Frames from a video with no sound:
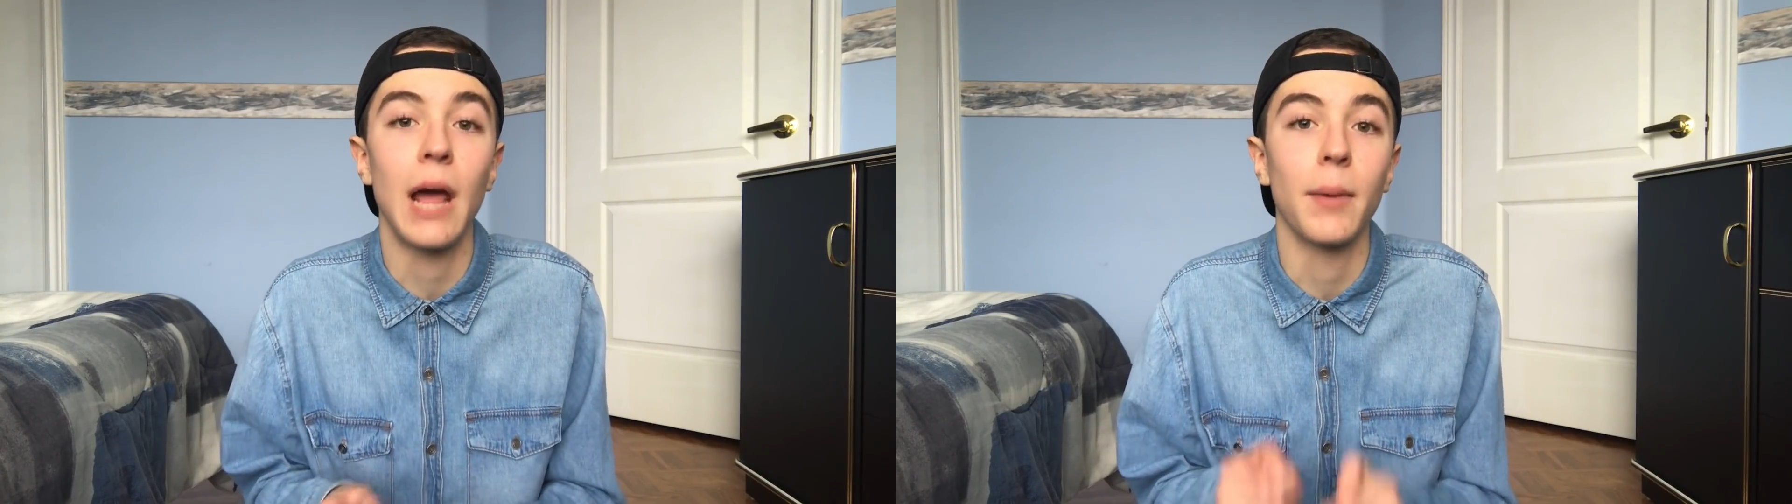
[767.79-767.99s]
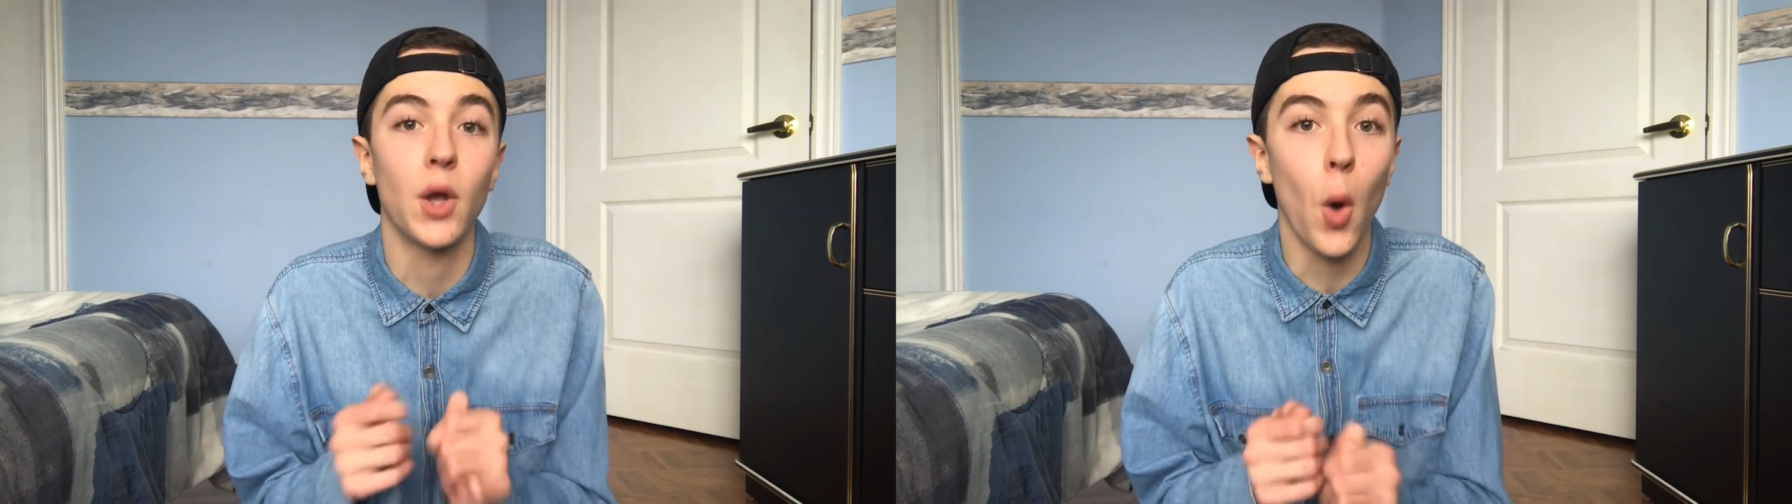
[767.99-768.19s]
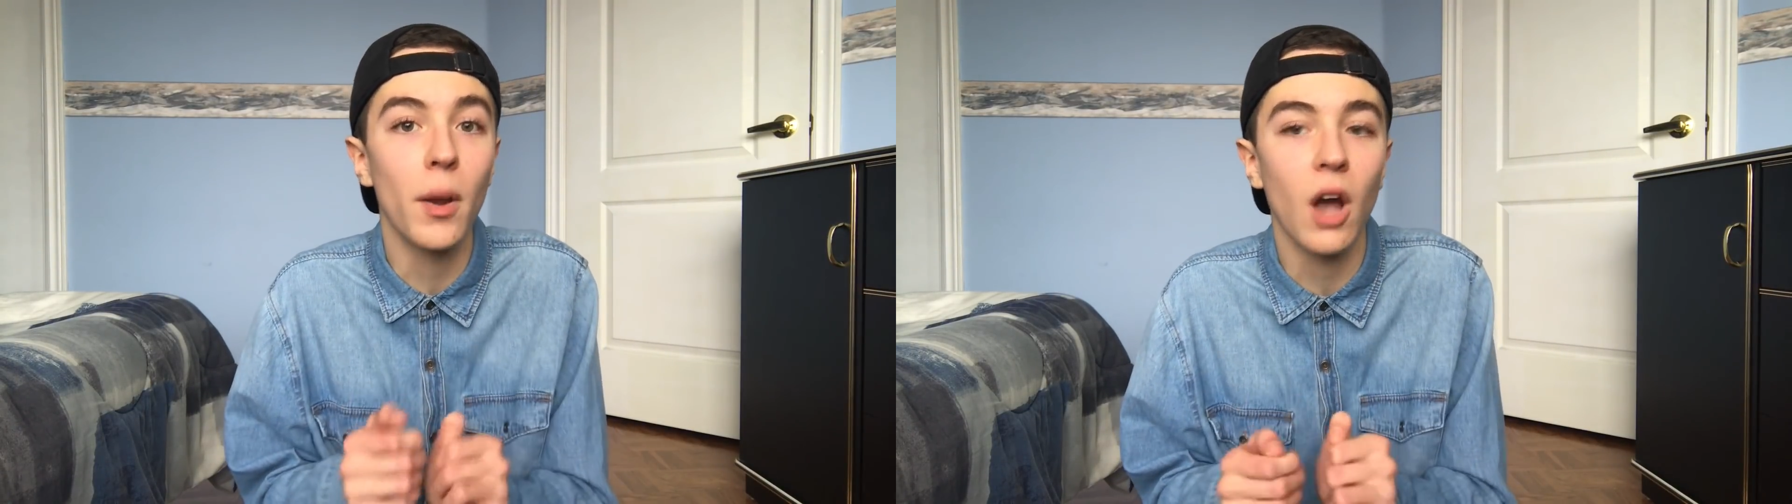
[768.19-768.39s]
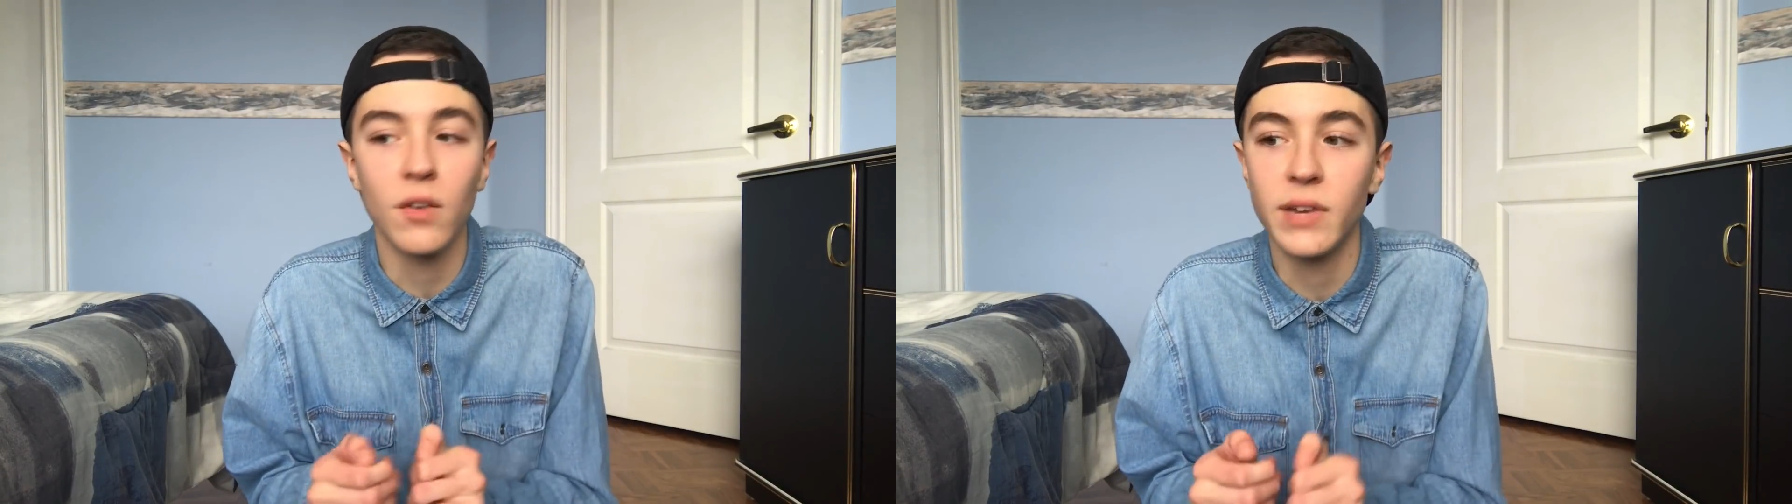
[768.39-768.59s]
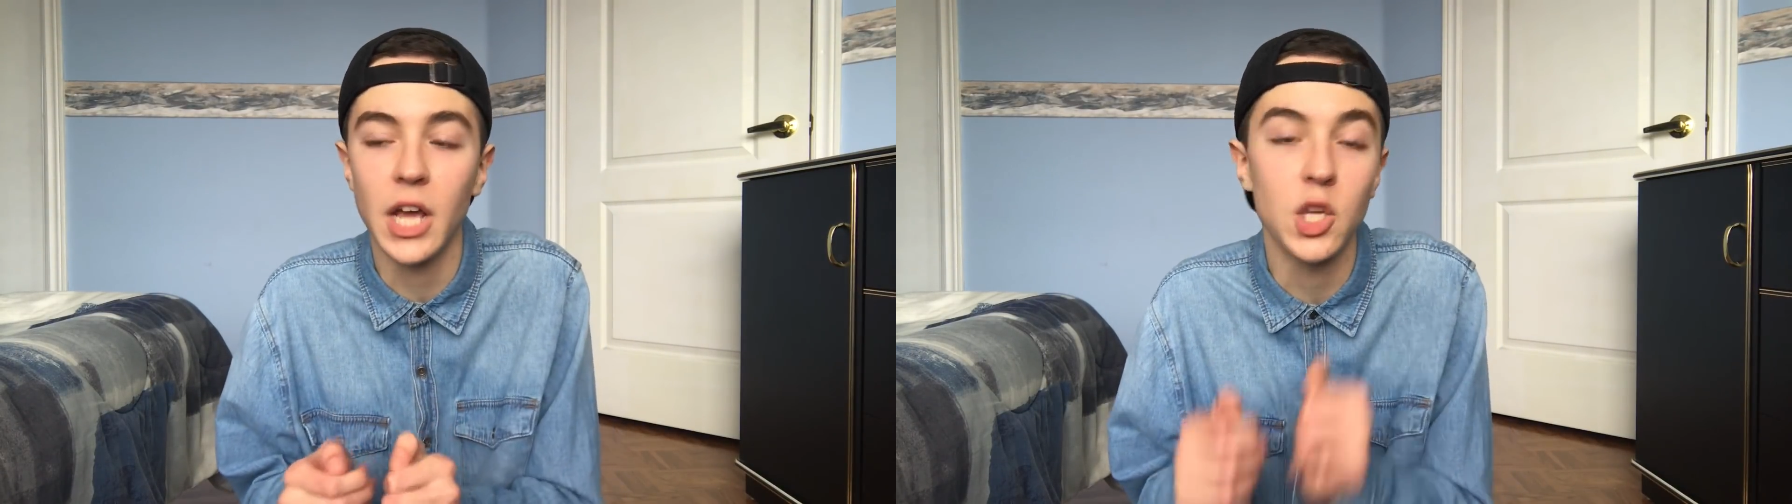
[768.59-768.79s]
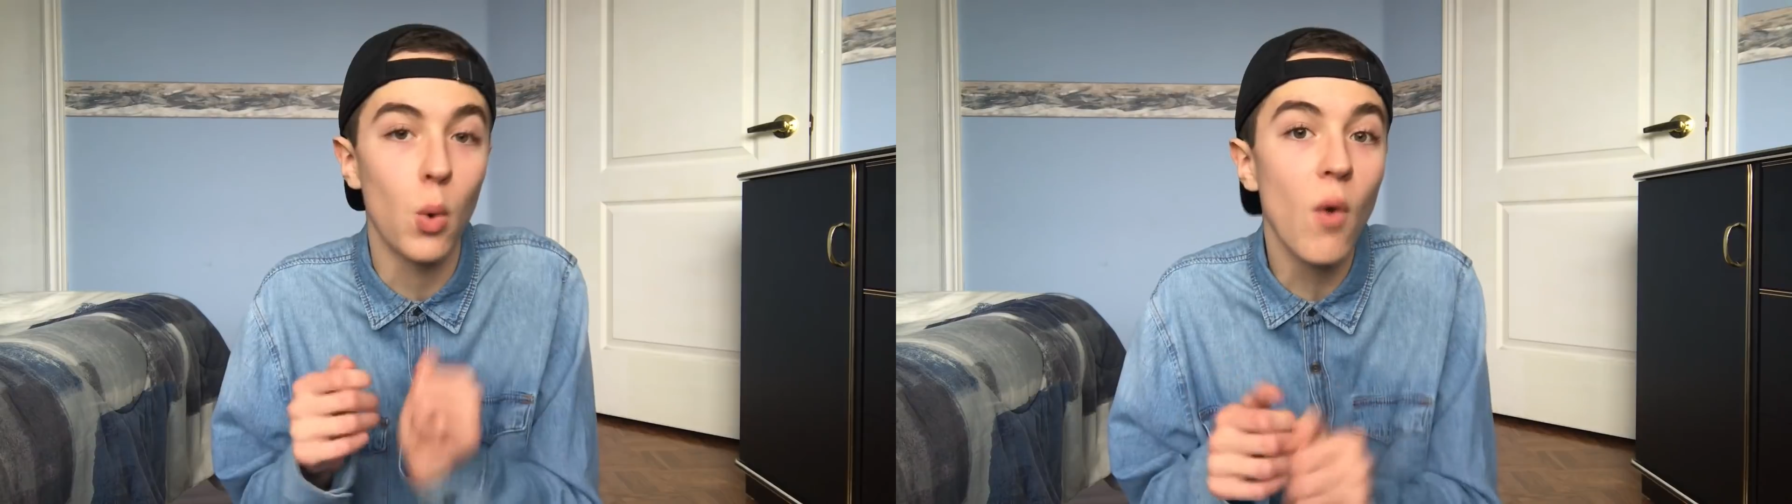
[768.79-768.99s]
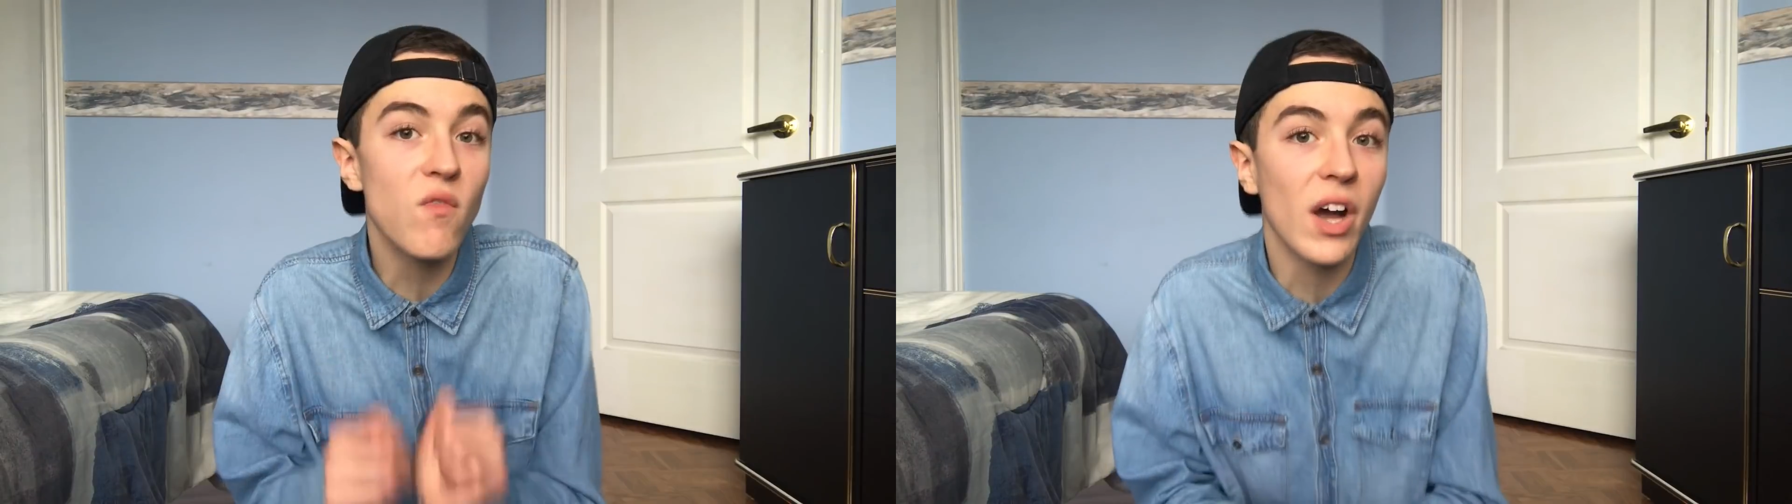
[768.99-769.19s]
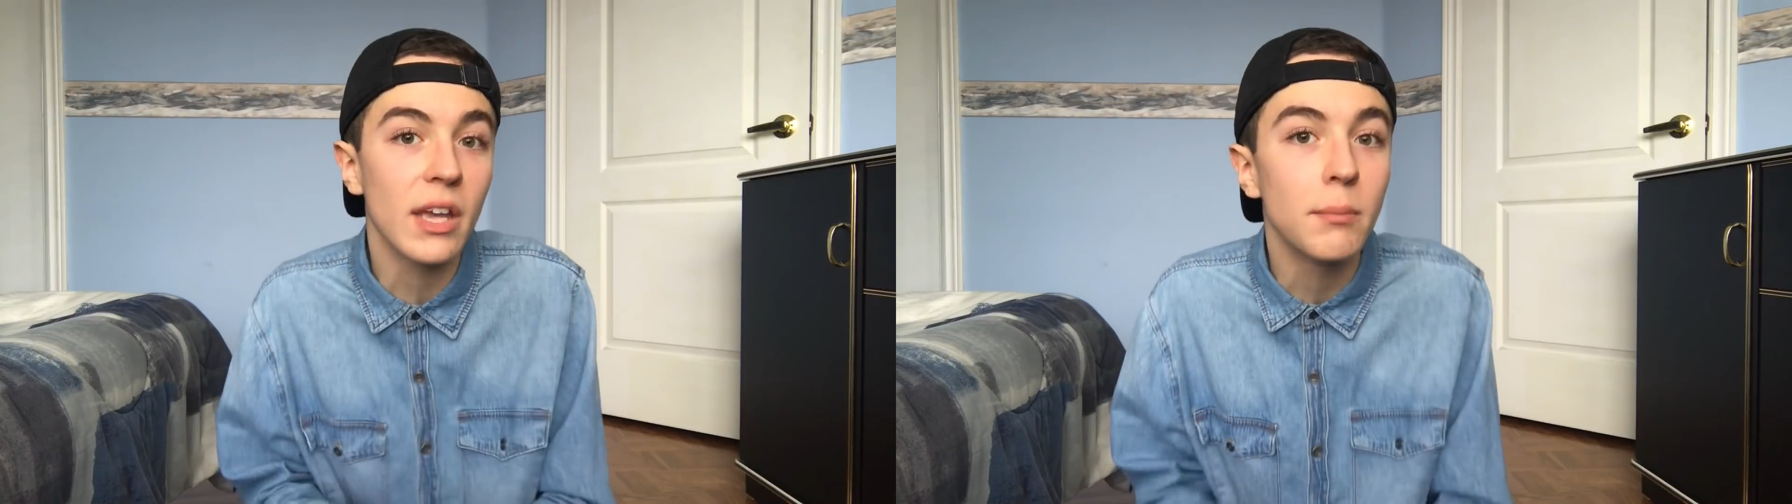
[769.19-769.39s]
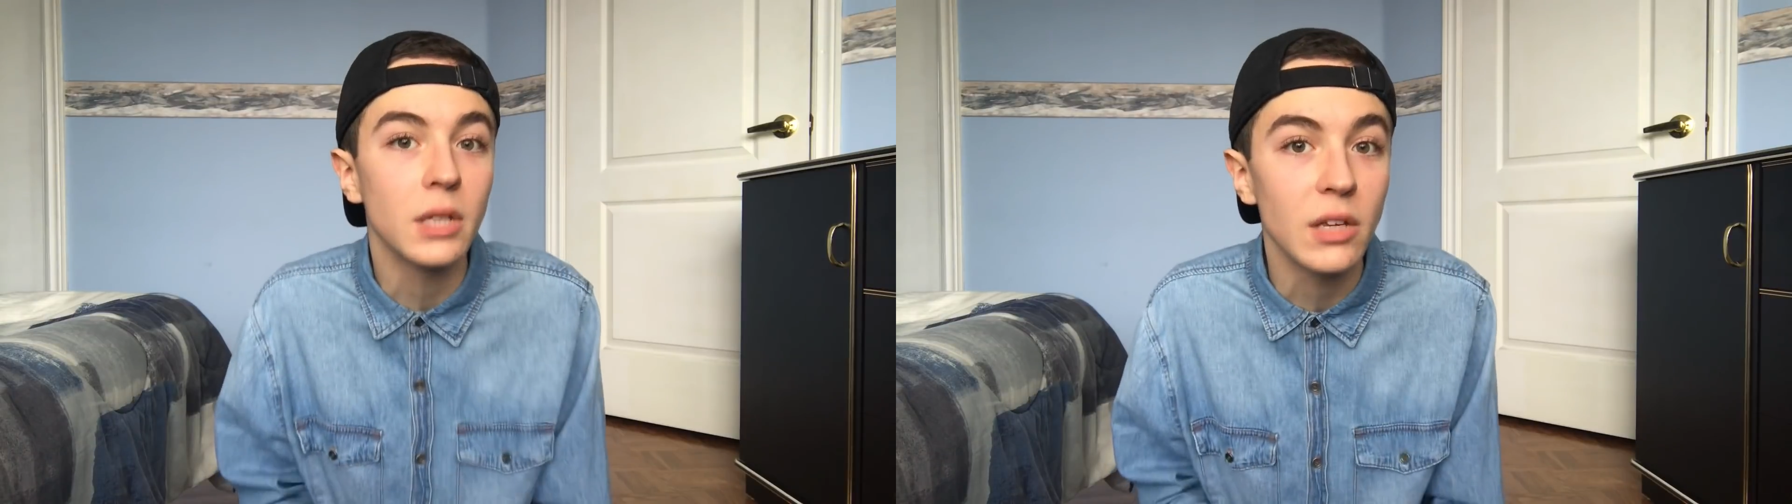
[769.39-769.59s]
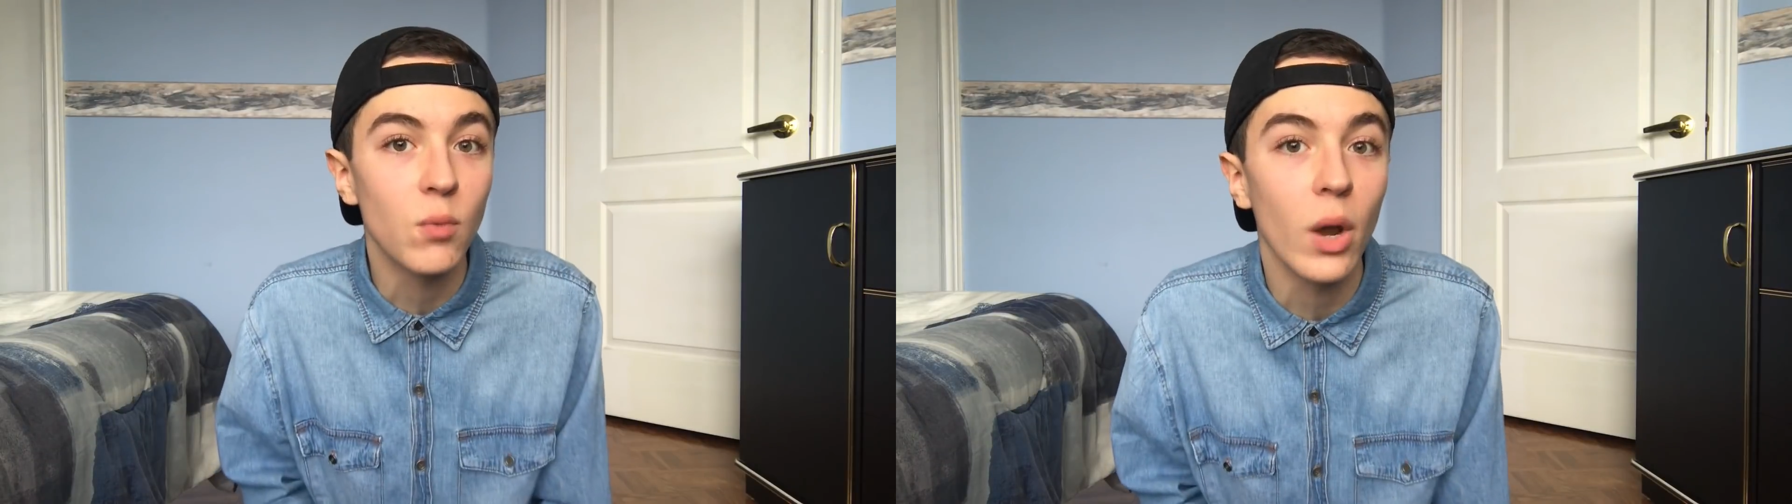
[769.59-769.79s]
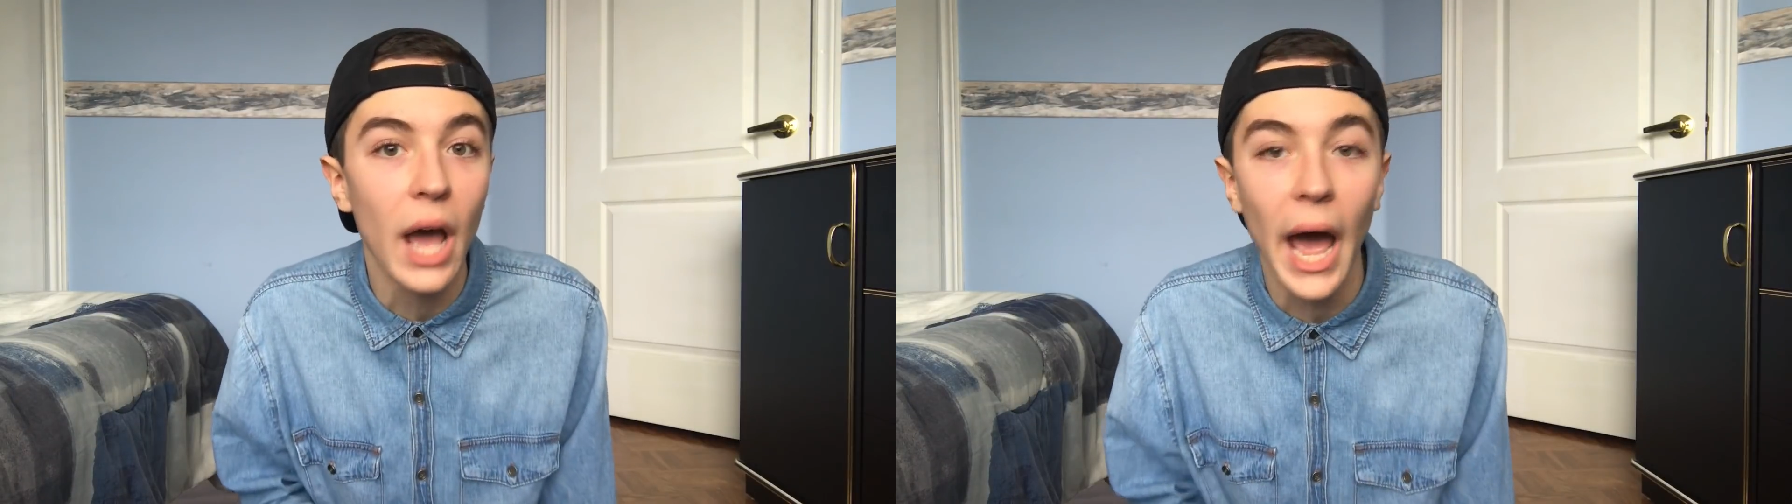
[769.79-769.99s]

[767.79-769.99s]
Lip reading: I'm like, oh my god, Vinay, you won't fucking believe what